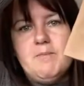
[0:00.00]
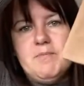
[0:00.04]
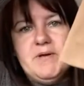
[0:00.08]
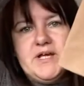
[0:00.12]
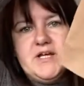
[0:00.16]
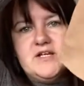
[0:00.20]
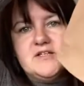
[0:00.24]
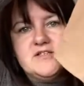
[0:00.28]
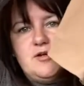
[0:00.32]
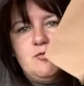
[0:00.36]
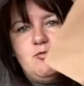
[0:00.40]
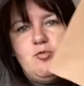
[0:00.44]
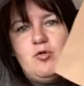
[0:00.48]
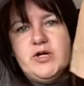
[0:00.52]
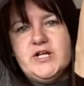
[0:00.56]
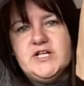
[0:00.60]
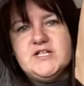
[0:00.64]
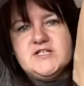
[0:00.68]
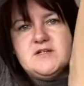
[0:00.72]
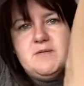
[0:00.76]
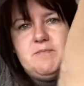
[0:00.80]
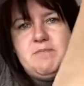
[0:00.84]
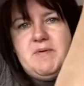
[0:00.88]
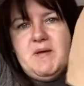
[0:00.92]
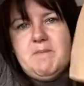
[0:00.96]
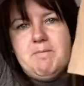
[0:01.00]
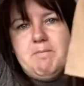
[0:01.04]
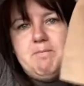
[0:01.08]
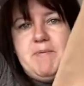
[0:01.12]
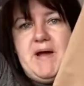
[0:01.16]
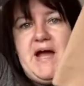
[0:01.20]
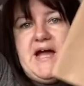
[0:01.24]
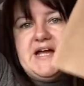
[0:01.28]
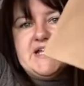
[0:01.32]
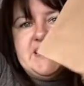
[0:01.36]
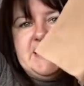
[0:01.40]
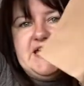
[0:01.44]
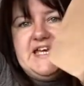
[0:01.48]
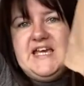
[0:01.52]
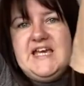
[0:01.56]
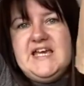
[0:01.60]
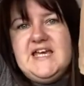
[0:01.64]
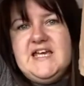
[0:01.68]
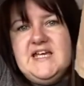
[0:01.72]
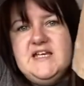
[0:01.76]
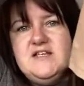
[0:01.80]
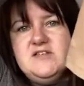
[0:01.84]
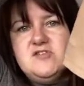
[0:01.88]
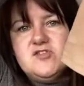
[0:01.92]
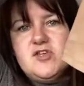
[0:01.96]
because I wanted a bit
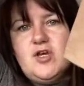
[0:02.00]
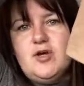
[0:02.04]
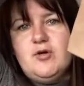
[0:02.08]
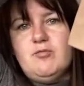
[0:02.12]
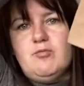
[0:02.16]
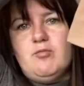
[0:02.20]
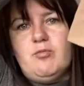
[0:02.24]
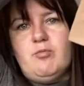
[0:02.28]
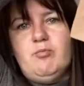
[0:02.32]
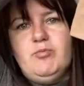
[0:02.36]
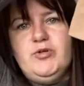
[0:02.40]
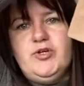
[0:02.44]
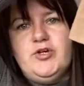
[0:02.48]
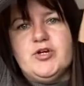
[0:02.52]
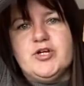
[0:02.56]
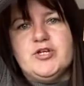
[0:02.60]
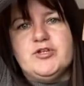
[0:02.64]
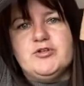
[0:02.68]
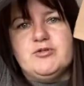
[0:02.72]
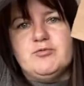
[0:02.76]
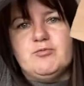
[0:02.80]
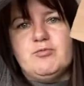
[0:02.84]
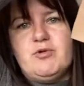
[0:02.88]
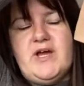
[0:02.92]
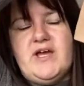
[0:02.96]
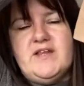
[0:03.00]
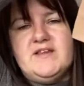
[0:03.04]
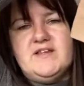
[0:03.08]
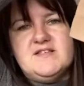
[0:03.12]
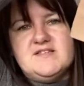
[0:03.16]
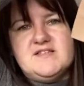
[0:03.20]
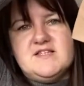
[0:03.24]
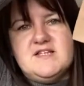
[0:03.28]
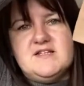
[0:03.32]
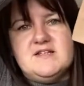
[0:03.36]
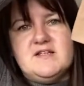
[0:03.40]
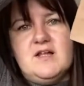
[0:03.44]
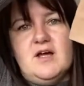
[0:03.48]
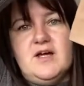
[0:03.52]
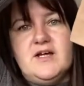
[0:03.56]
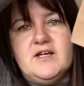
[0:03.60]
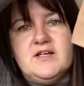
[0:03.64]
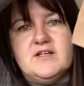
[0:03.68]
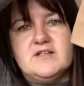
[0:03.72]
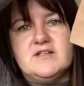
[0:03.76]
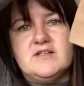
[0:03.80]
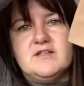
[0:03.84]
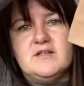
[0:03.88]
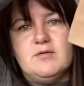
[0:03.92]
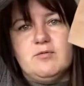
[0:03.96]
baggy, so you can wear this in
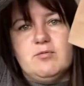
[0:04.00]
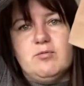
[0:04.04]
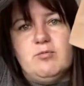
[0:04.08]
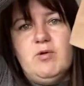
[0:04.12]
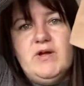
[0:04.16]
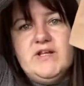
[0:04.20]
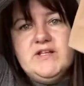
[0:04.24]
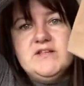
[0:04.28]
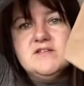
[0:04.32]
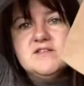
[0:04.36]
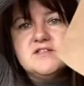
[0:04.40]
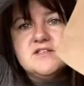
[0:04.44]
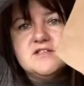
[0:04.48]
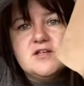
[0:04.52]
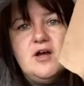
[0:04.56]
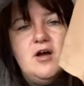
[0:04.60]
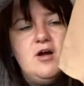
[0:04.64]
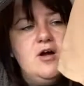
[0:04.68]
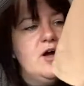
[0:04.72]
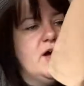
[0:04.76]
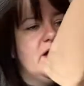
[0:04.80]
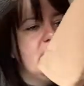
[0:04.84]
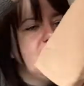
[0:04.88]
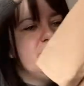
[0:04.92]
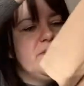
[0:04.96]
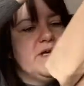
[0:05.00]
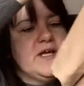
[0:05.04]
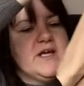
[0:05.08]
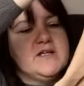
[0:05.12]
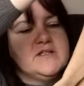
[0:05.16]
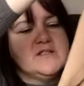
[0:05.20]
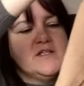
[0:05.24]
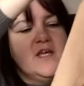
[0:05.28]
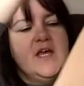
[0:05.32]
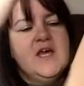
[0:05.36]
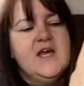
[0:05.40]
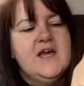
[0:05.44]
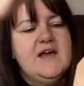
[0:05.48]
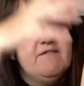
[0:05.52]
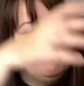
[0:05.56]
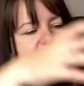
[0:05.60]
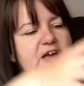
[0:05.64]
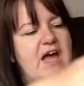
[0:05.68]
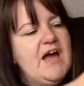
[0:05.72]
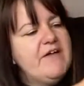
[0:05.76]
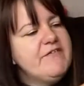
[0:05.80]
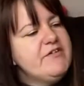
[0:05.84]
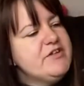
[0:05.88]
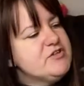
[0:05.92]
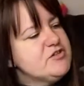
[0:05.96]
like the winter time, because if you
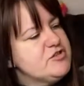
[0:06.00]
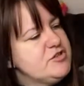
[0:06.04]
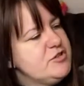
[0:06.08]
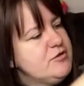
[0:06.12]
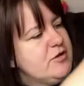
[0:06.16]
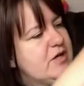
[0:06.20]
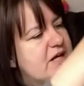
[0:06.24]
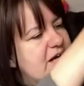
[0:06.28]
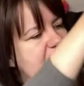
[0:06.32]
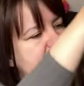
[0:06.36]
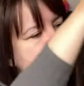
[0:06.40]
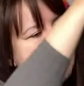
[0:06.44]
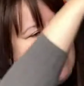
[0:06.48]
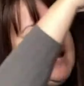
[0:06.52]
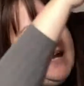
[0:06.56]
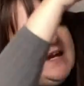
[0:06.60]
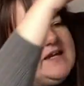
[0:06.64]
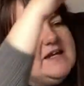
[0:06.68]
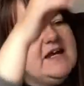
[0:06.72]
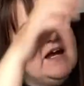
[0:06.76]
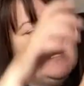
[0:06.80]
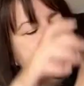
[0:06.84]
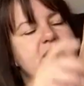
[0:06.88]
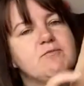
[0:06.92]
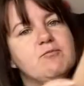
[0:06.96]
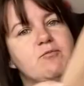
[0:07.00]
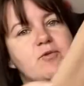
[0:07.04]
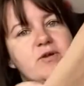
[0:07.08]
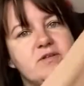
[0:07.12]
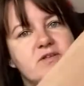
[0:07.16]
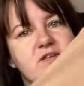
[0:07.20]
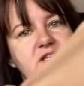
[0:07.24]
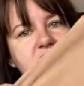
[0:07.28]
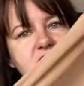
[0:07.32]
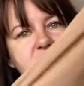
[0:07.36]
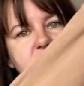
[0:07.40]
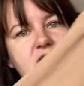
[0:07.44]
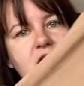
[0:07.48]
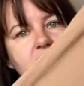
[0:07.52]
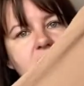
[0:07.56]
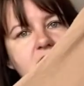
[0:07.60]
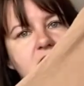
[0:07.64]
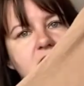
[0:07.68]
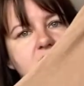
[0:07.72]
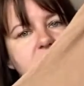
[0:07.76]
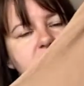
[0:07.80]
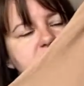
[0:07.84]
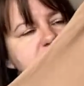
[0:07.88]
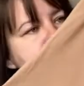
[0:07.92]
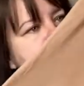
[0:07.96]
have it too clinging, and with these
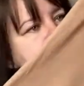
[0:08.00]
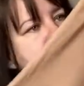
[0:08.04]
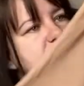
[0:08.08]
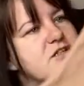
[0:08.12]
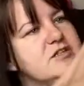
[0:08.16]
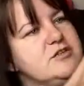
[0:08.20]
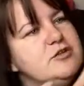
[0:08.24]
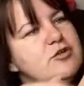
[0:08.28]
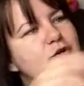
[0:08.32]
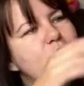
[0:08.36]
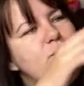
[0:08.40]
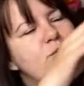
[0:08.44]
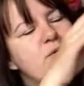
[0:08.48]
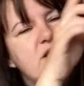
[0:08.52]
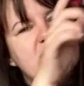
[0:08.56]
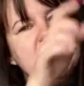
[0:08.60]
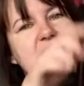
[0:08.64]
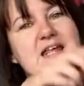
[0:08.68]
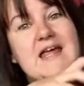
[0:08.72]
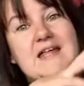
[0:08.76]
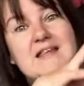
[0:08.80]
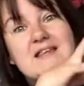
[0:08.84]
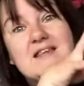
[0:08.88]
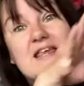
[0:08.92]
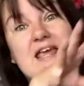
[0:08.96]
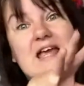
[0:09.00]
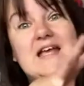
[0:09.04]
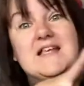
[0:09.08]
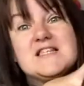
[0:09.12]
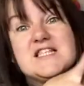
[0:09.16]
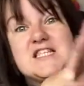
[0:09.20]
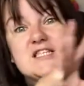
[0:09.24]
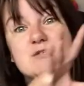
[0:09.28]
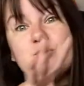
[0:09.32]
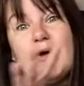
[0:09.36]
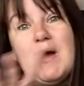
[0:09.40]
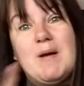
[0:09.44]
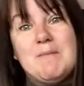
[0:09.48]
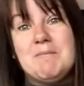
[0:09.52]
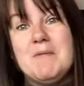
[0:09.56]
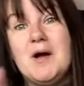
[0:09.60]
colours you can normally again get sweat